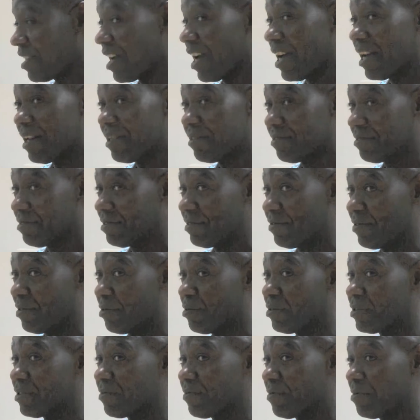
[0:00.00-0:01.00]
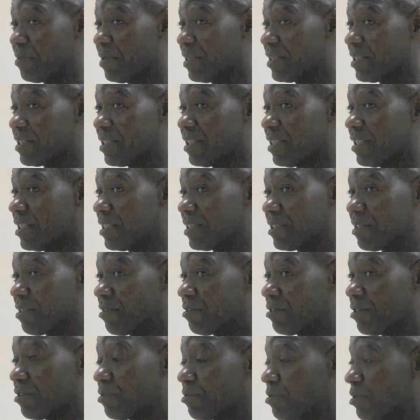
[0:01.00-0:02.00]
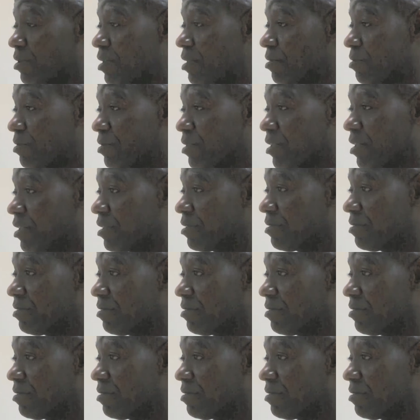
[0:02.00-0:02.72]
Yeah, if it wasn't for places like this, God knows what they would do.